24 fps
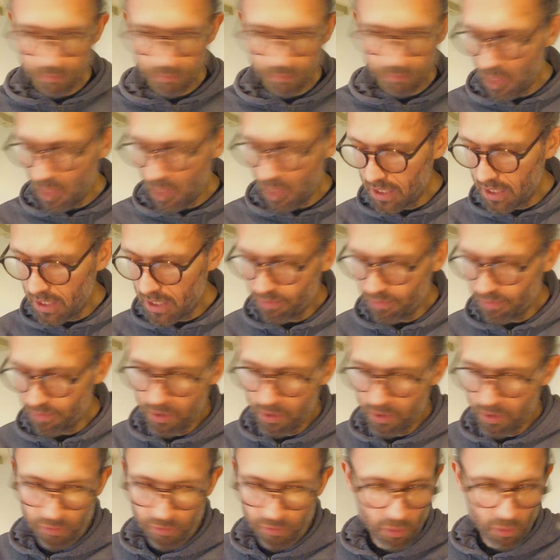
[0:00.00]
Let's find a
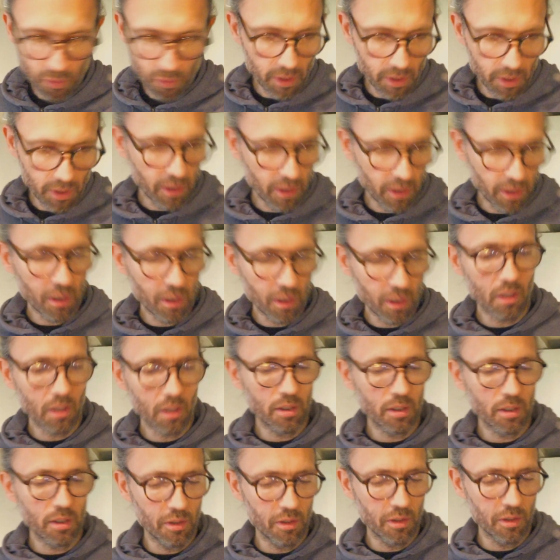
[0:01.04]
few other
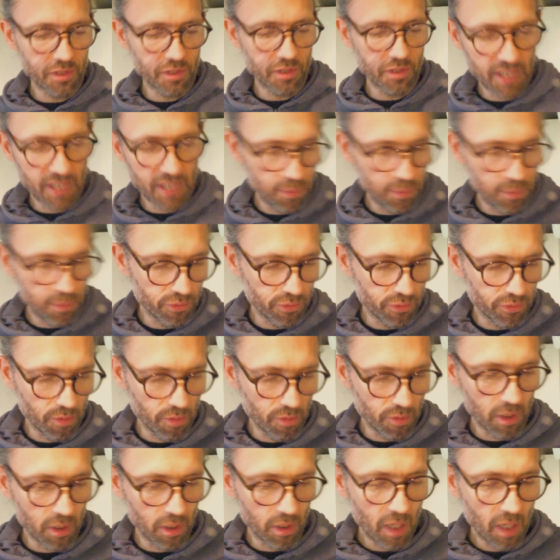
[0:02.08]
staples from our
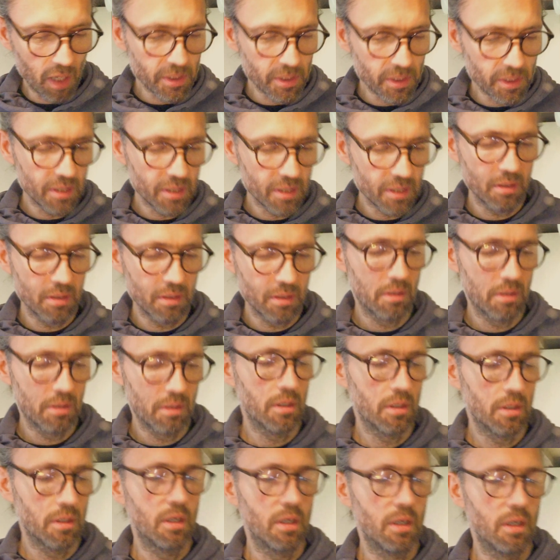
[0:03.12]
cupboard.
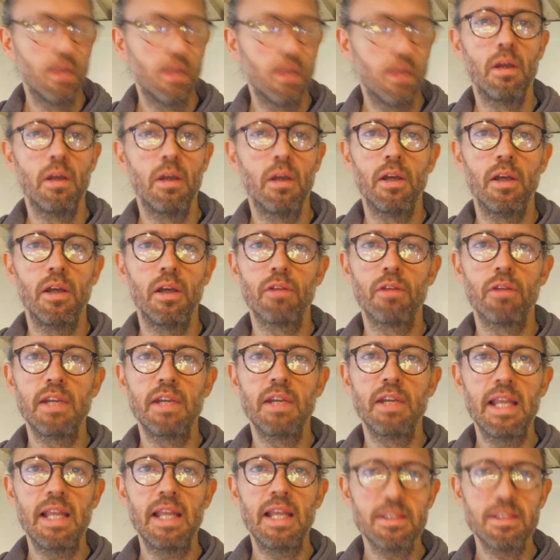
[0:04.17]
Green
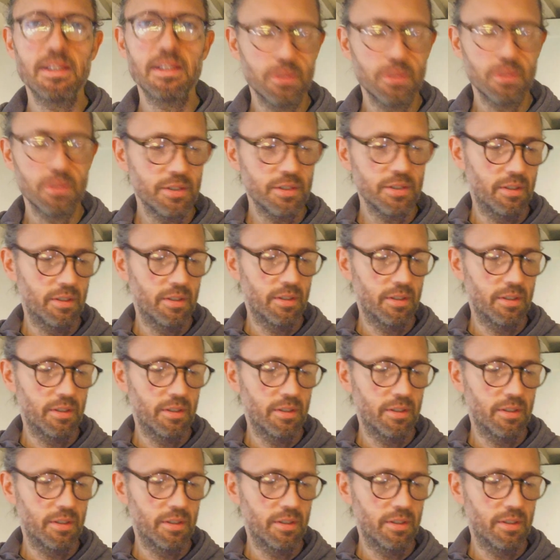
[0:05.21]
lentils.